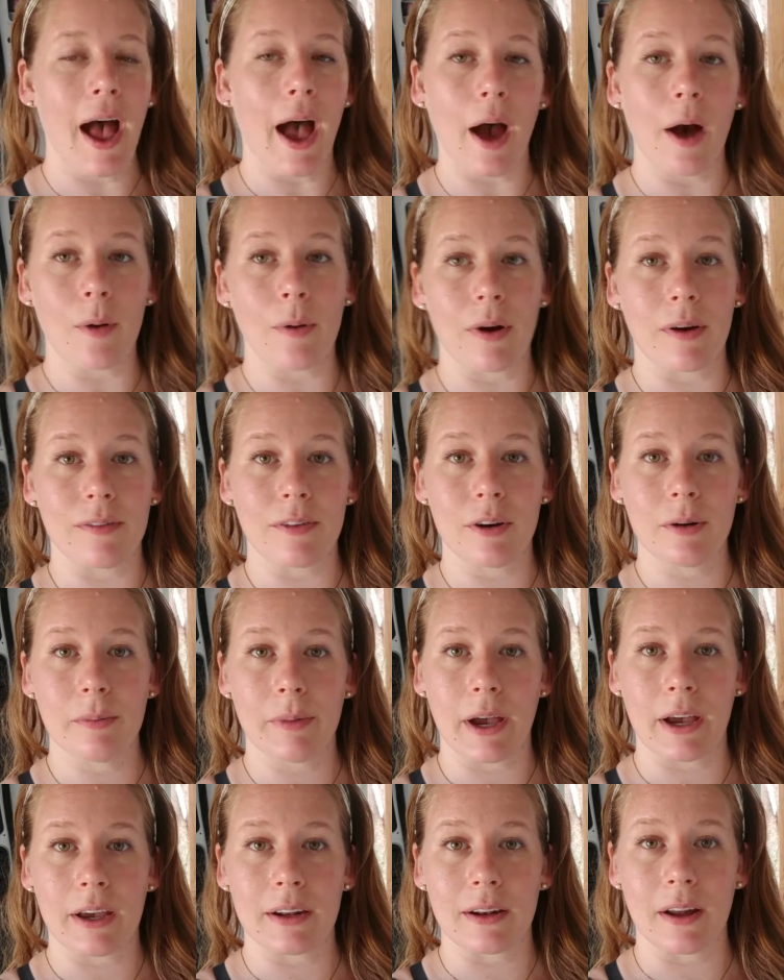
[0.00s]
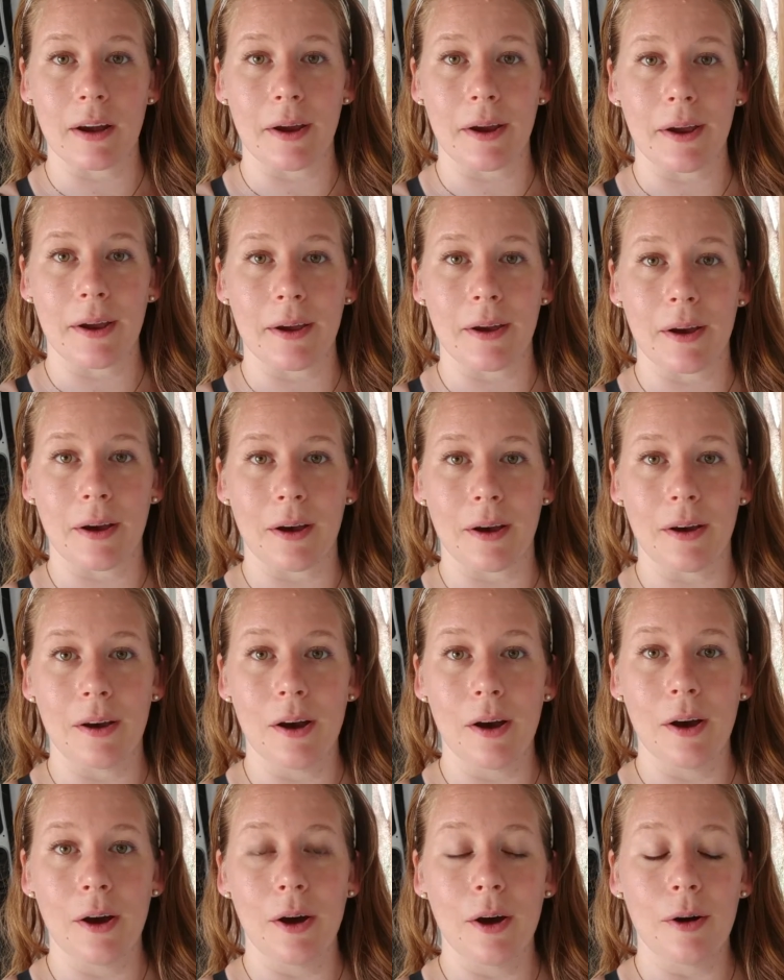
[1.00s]
However, Matt and I
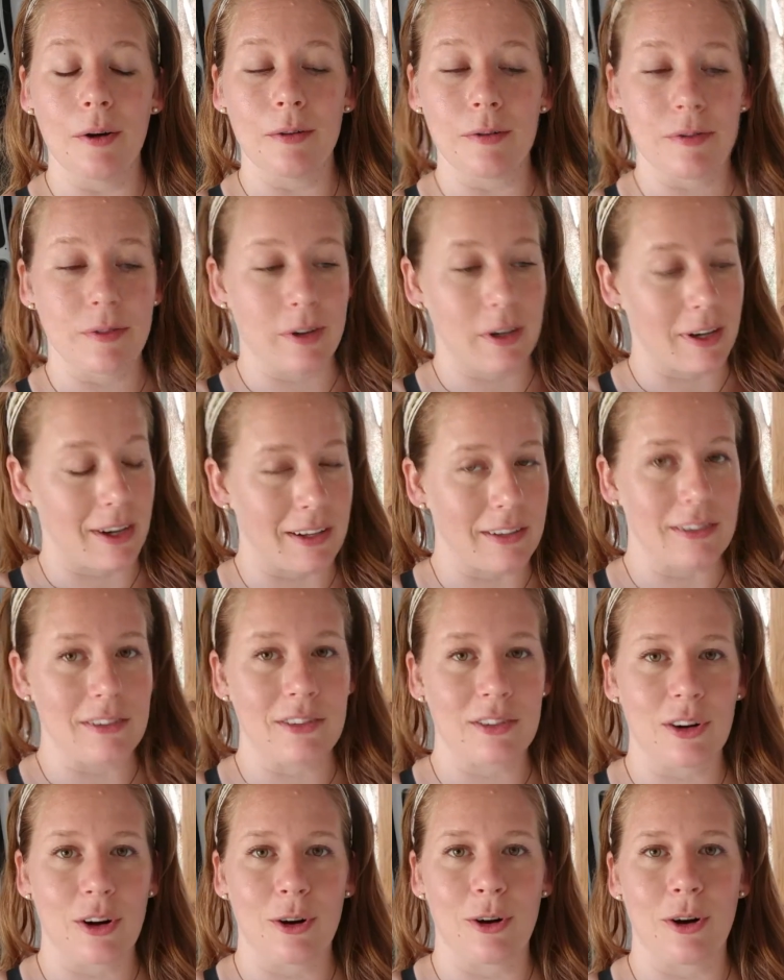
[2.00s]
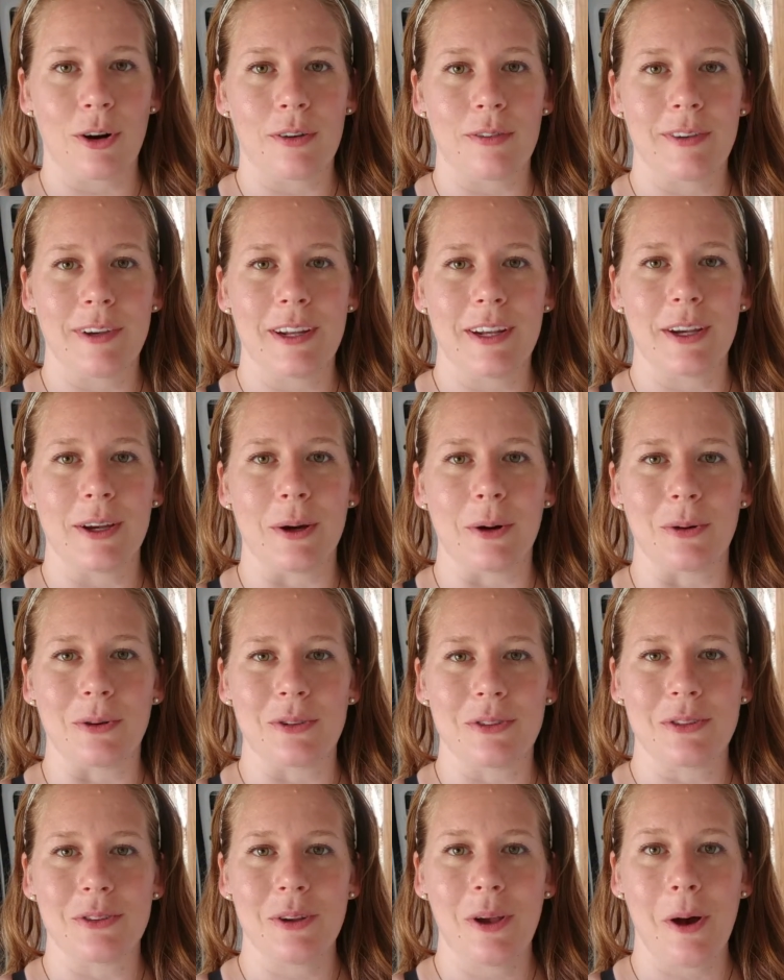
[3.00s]
forgot to start our video,
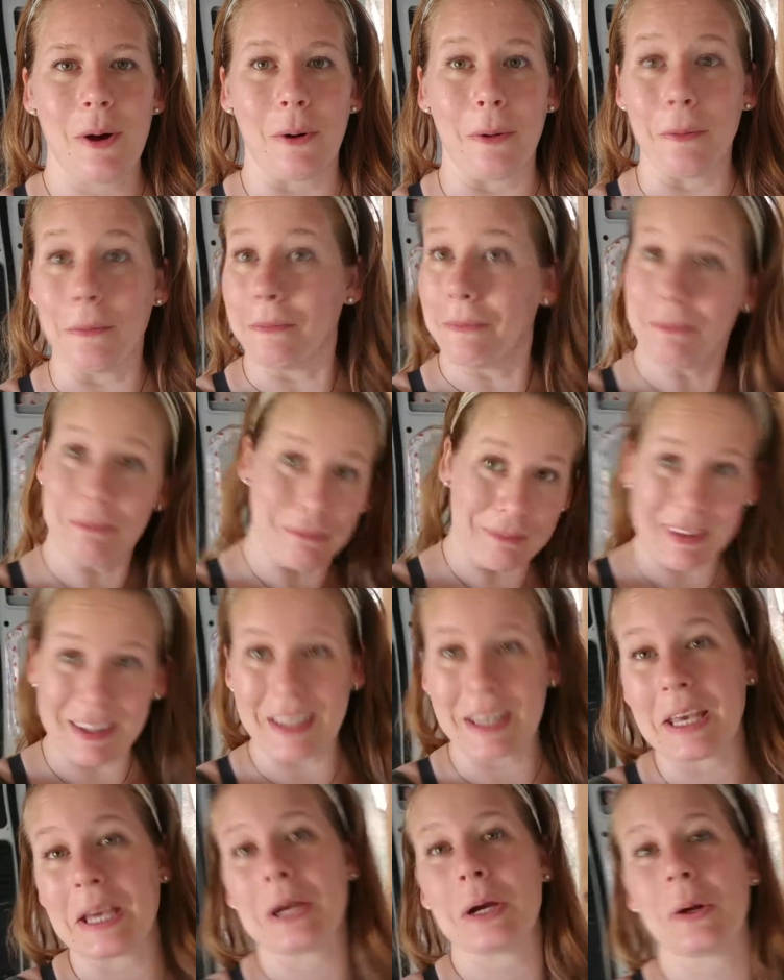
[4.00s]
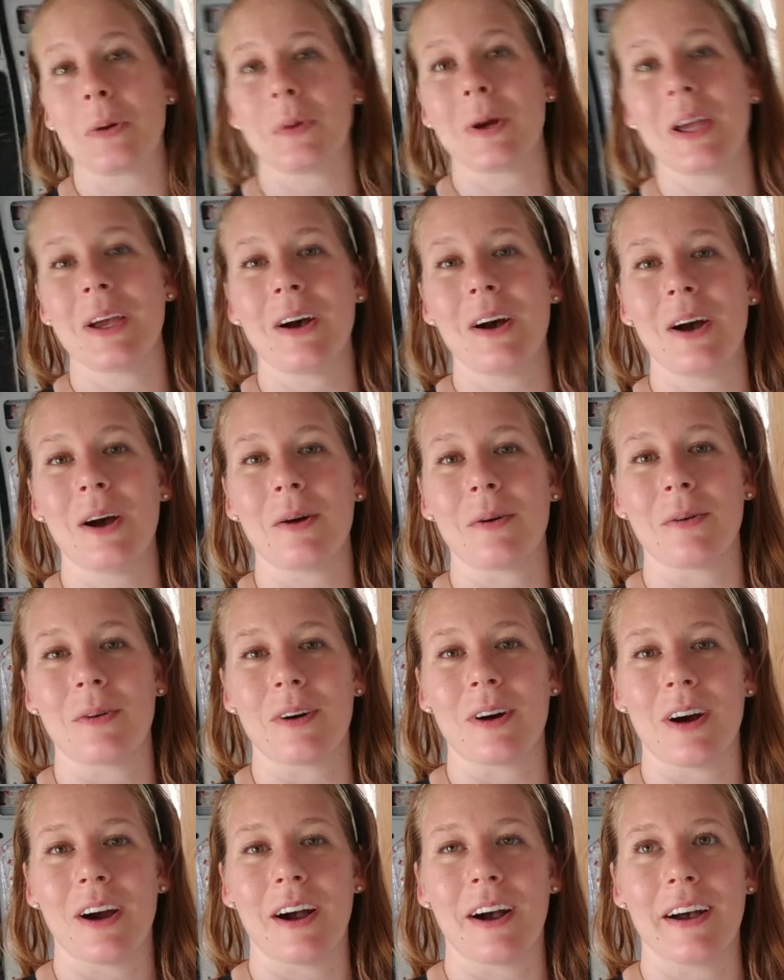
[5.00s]
so here we are.
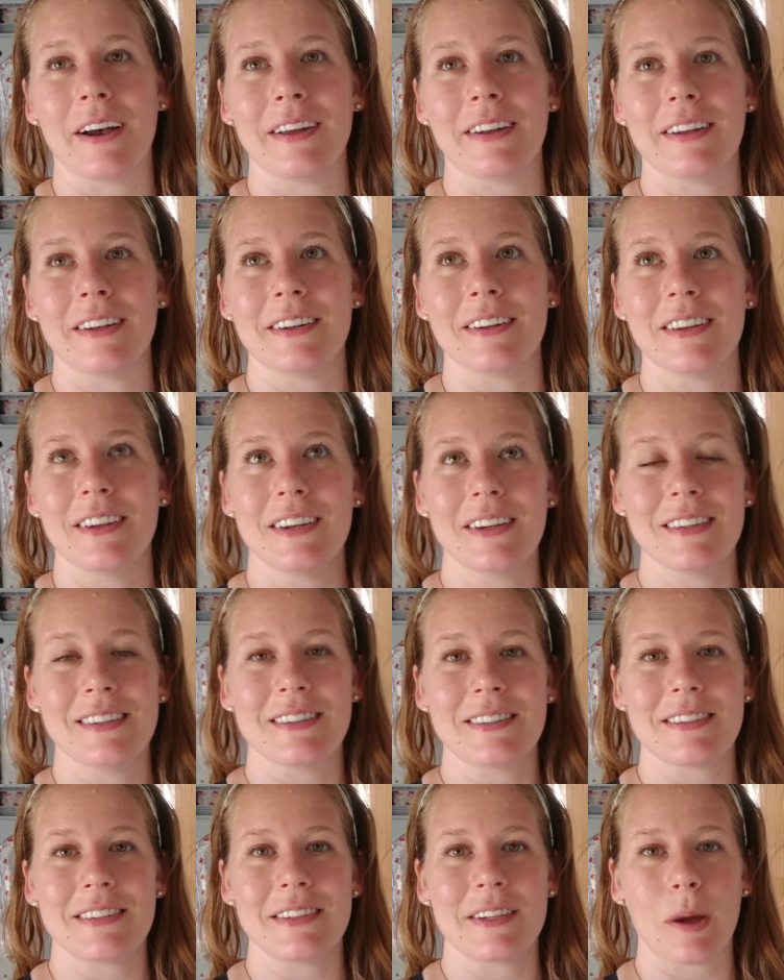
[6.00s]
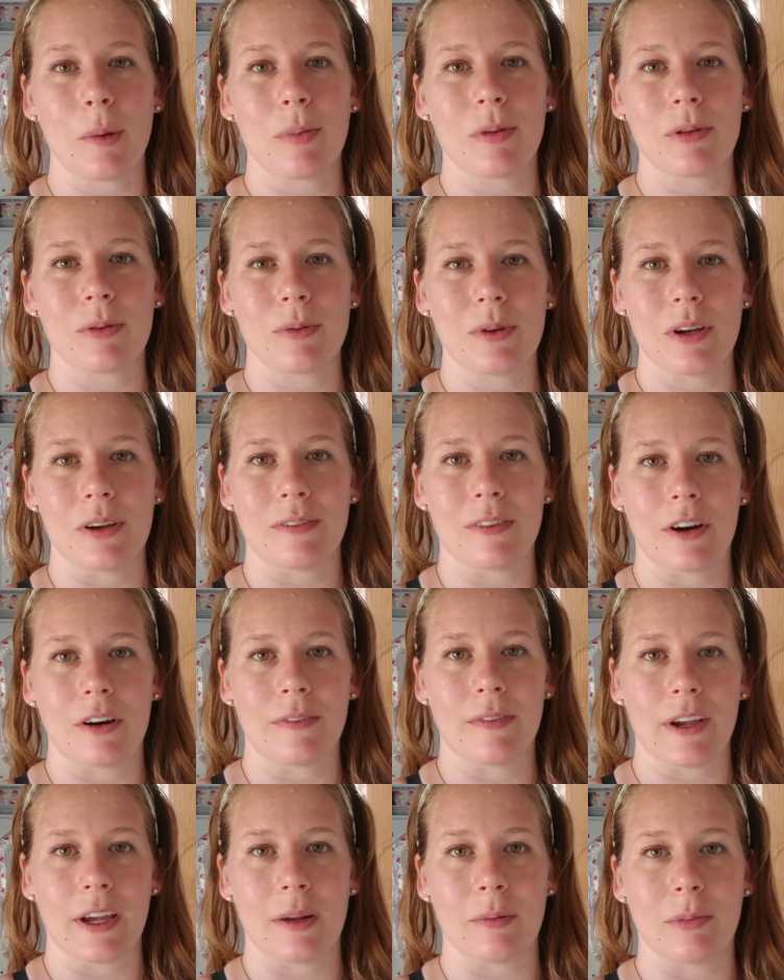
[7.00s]
We're on step 3 of
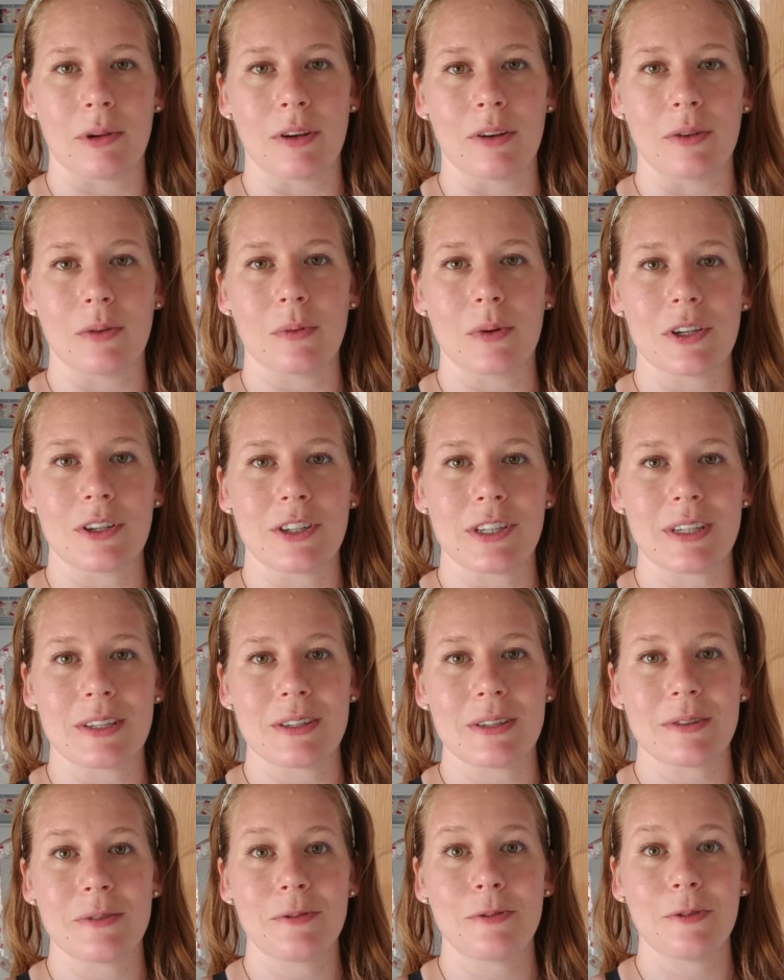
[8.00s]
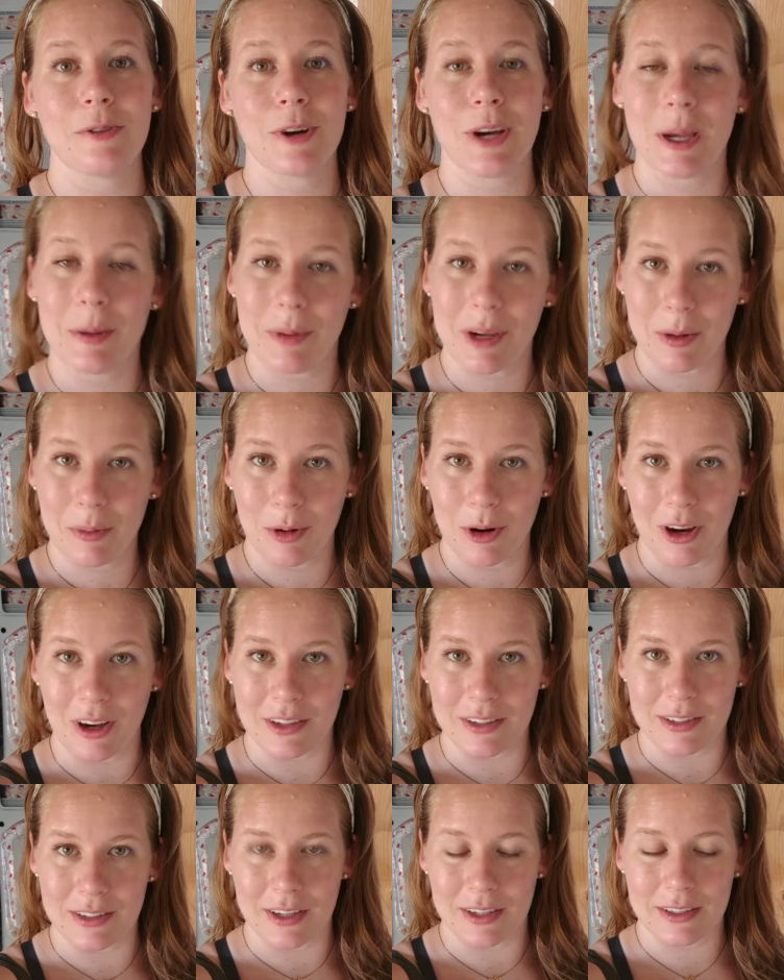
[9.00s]
our van build, which is the framing
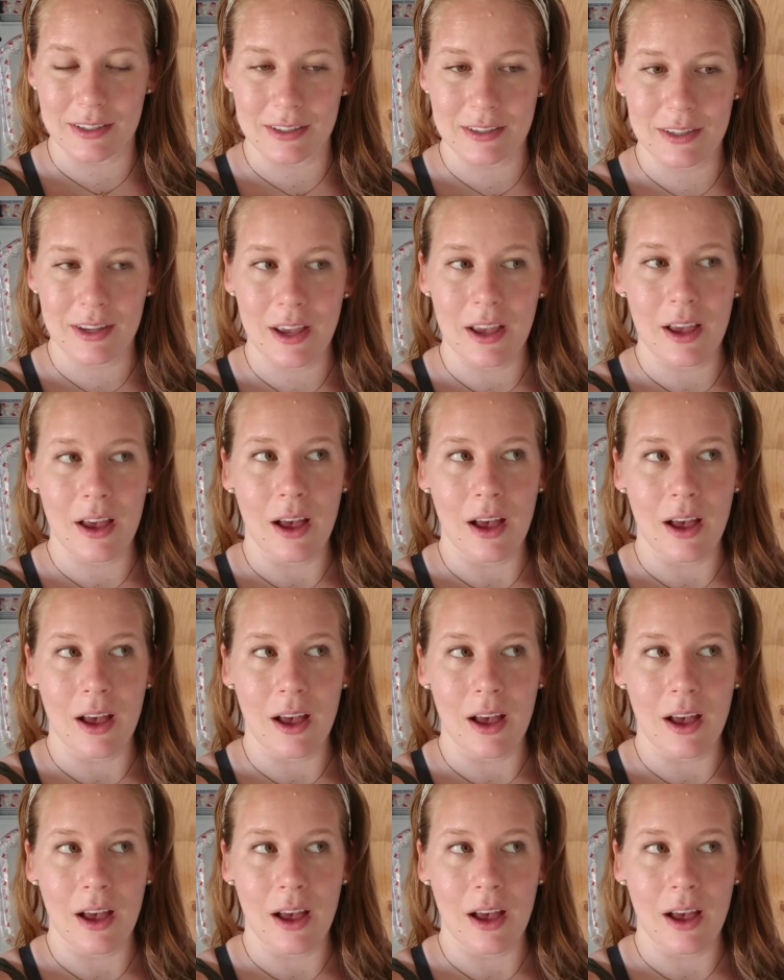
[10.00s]
process.